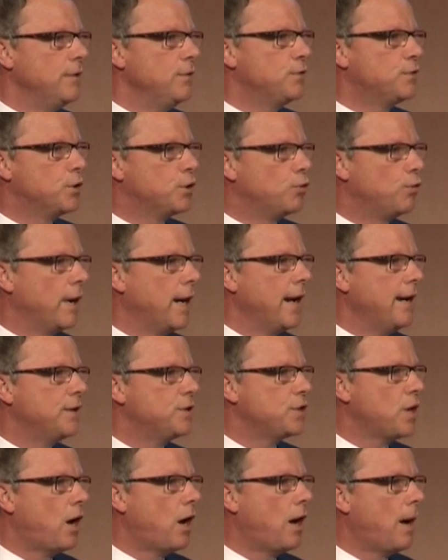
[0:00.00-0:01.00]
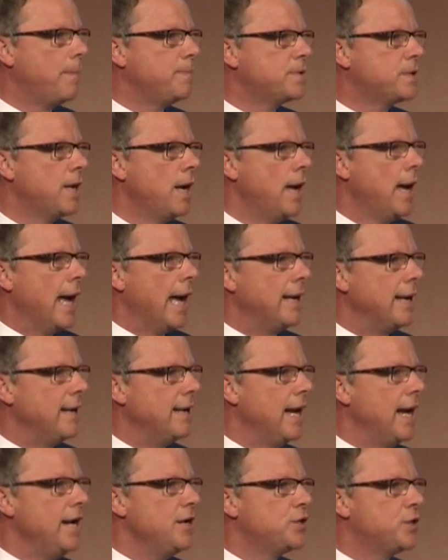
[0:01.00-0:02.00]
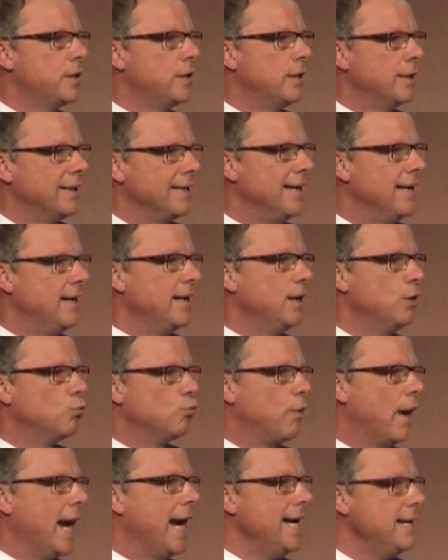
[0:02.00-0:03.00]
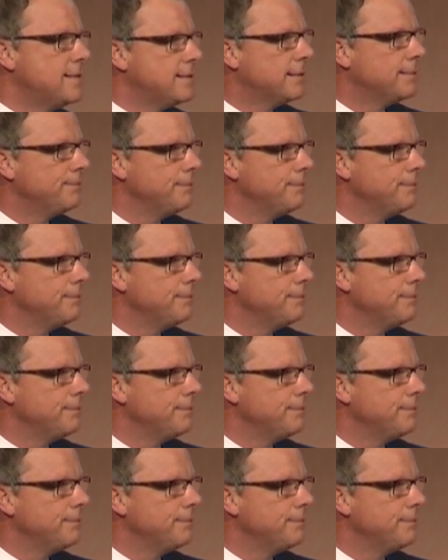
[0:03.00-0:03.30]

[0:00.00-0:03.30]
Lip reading: to create jobs at a nation-leading rate.